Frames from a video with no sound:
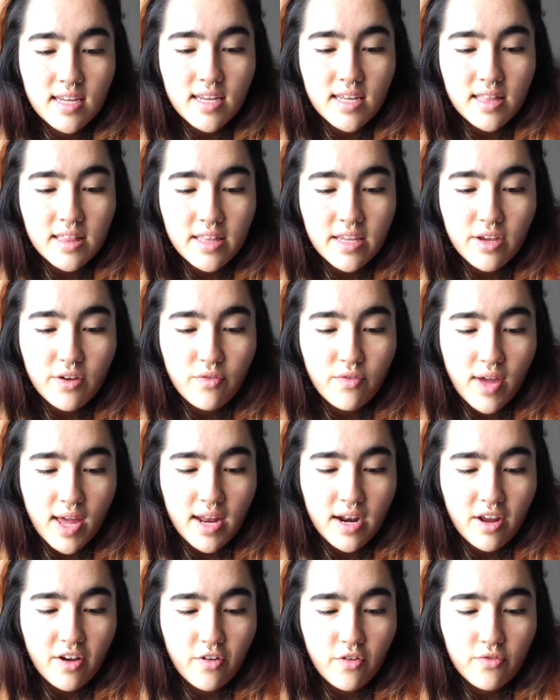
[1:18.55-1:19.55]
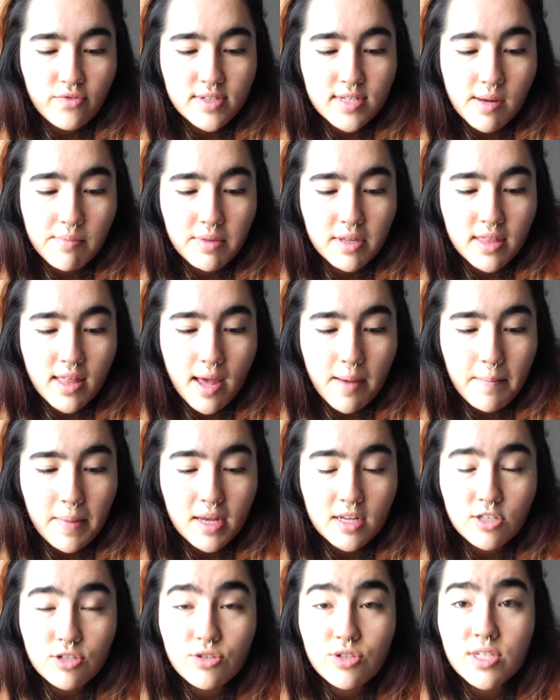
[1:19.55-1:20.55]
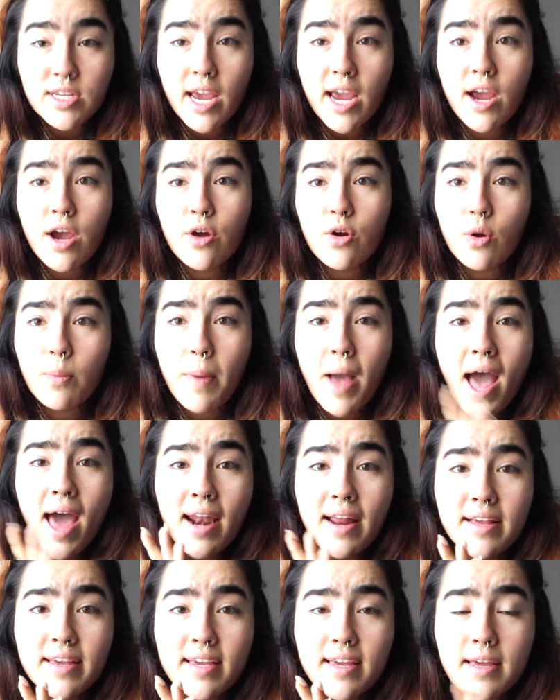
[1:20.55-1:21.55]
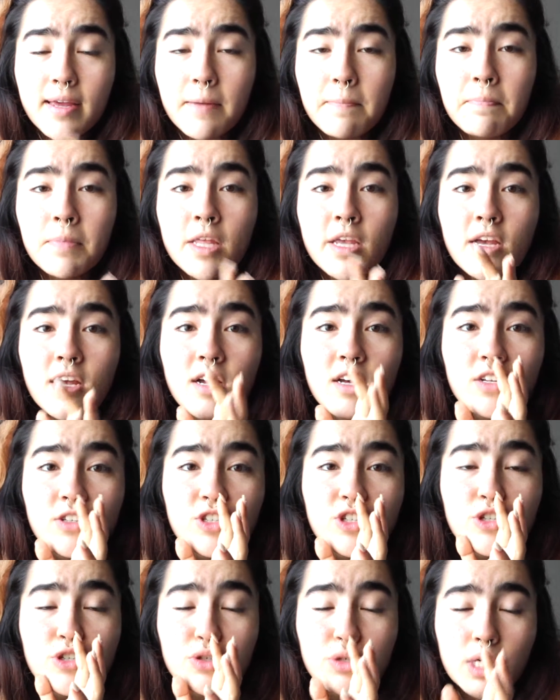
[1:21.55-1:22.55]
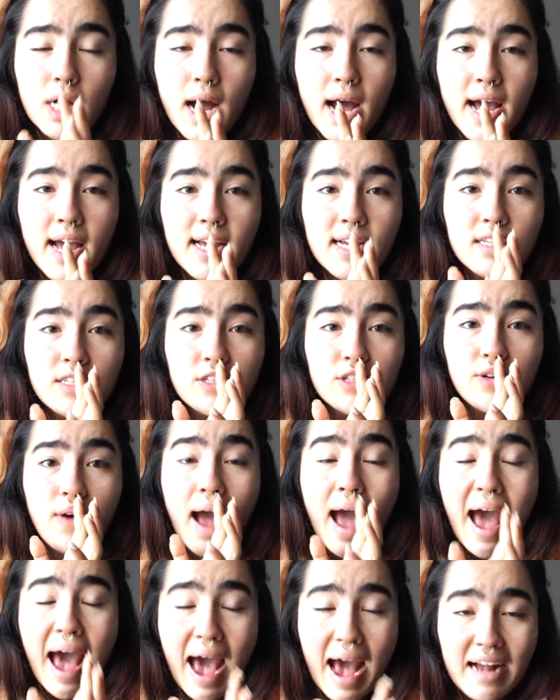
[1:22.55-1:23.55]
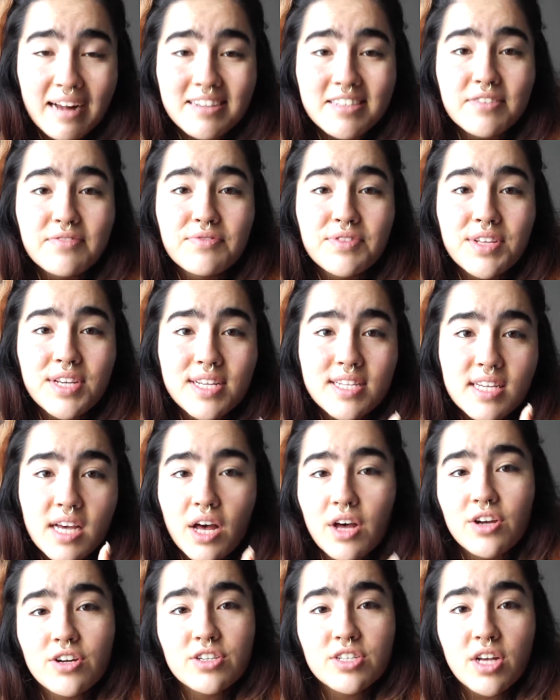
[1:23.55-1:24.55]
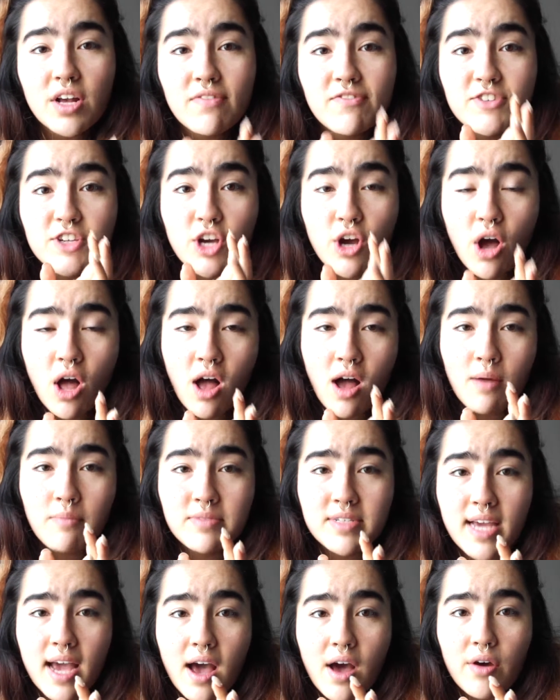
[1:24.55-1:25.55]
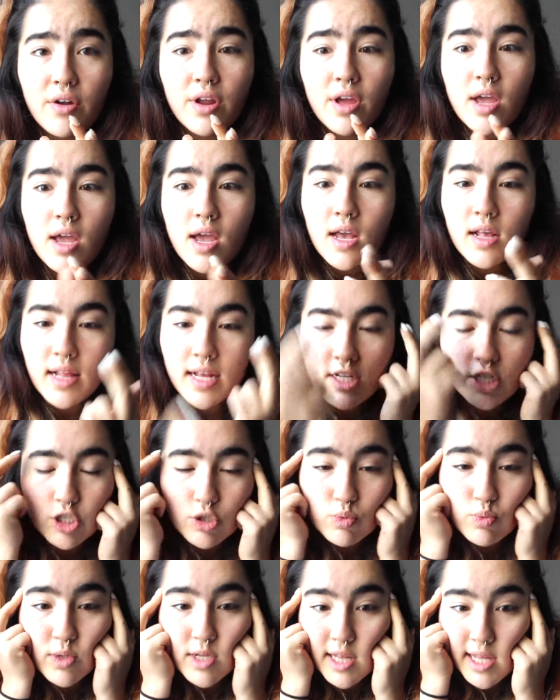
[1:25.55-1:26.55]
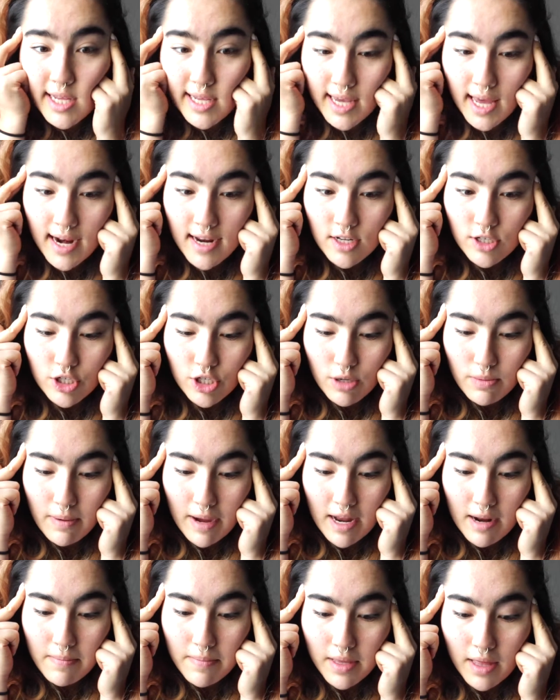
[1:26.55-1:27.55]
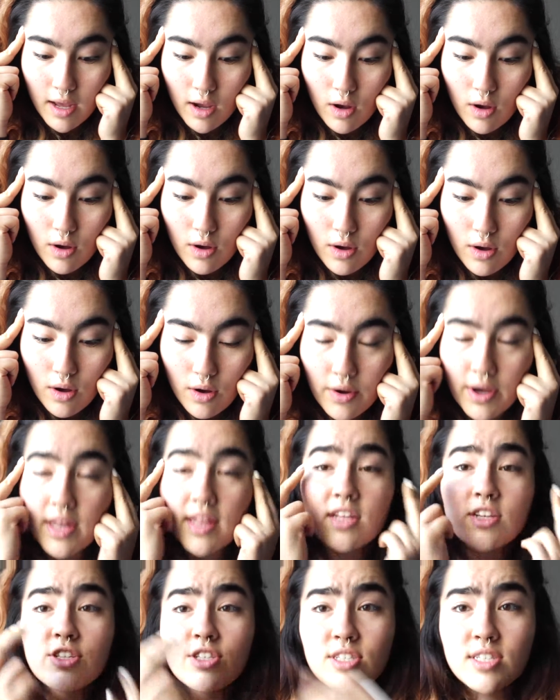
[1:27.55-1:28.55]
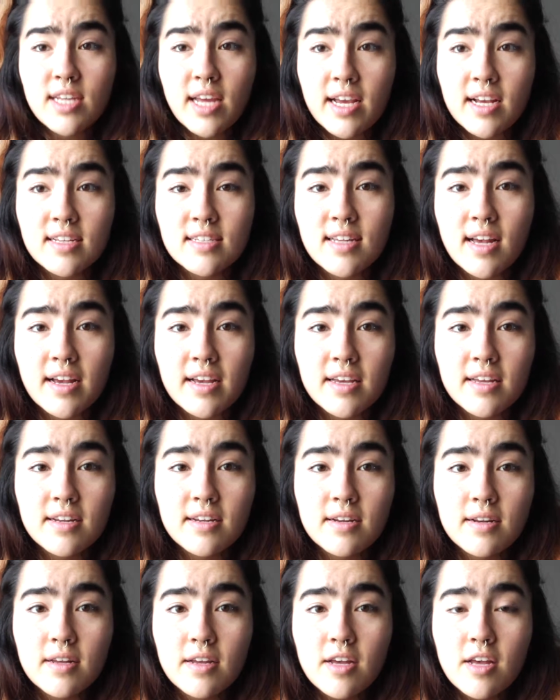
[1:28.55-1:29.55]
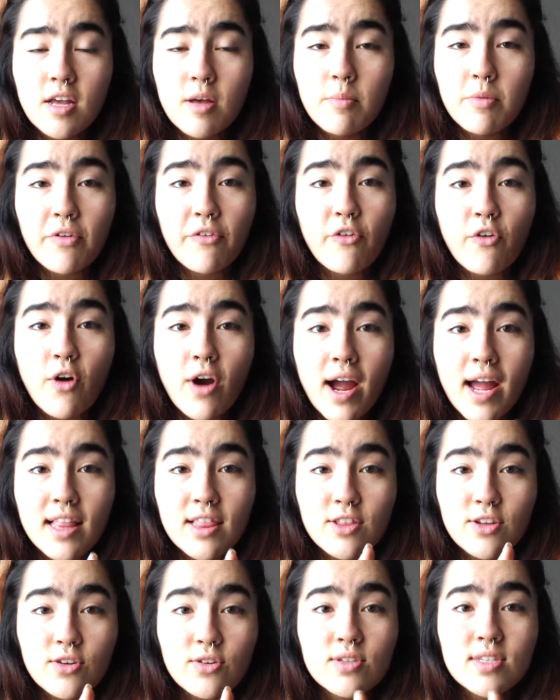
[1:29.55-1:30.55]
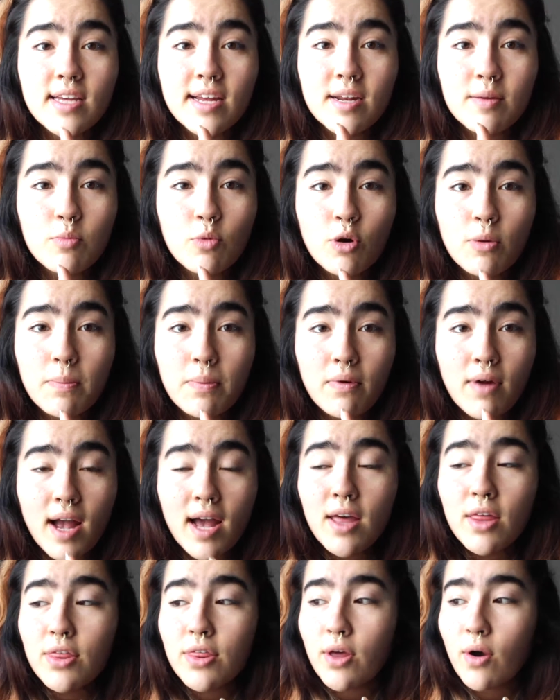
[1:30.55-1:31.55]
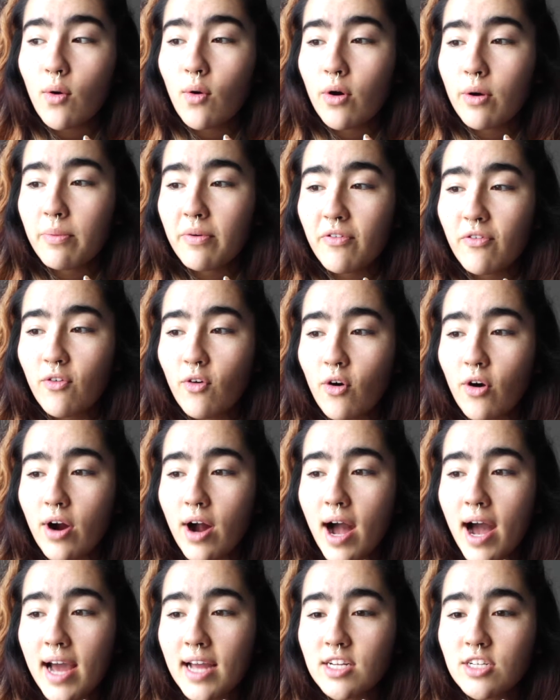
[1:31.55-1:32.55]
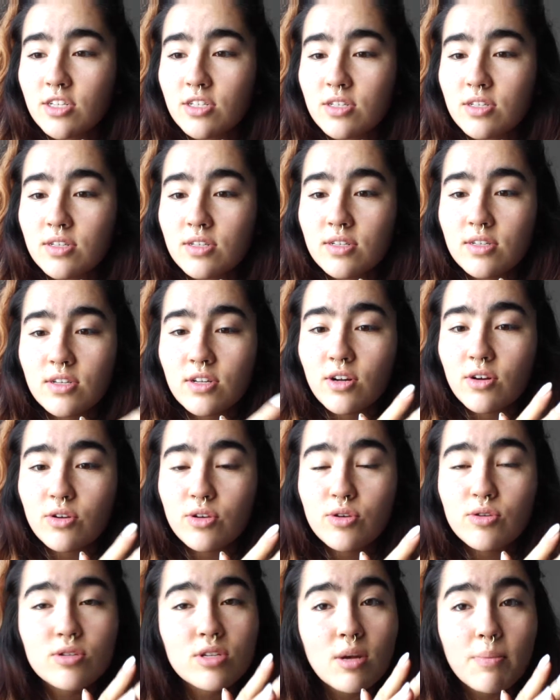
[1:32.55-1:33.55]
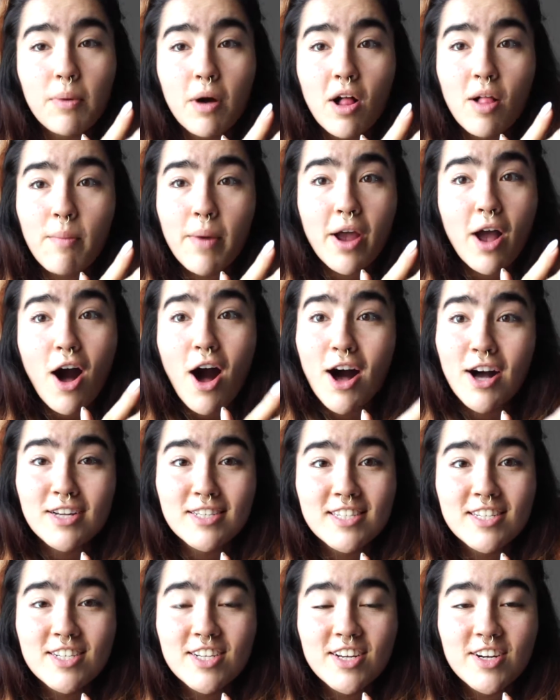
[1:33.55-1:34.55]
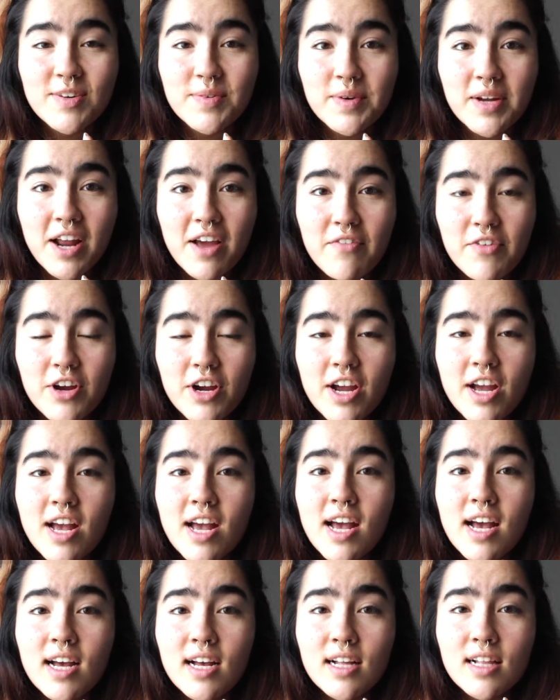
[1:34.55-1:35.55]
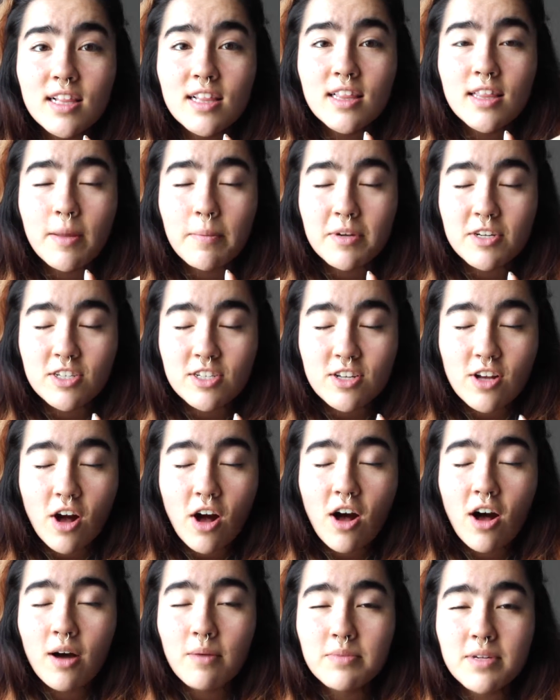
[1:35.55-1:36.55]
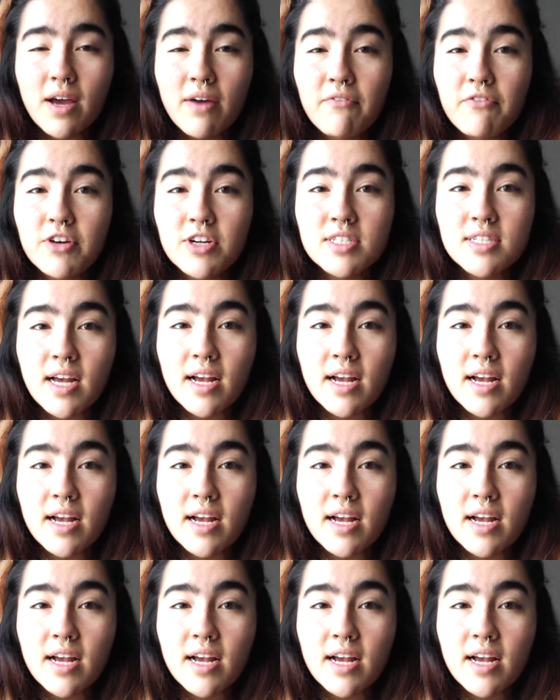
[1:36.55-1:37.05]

In the event of something that makes you scared or panicky, just try to actively tell yourself to calm down. Like just really get into your brain and be like, okay, let's just take a second before I lose any more breath or before I just, you know, use up all my oxygen or whatever let me just calm down for a